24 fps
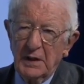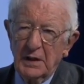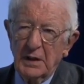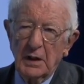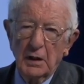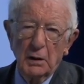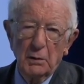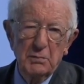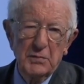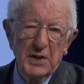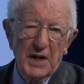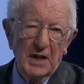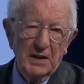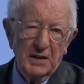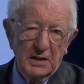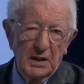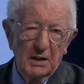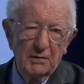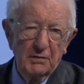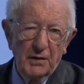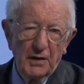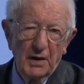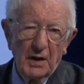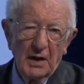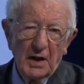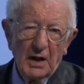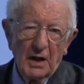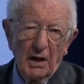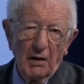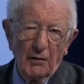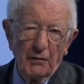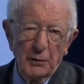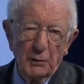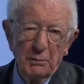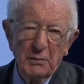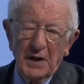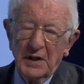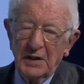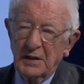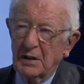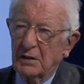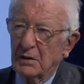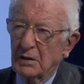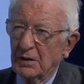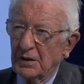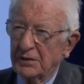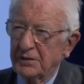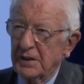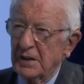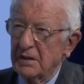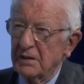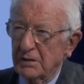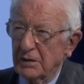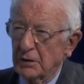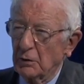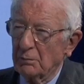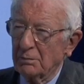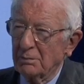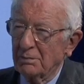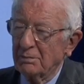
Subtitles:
the objective of the medical system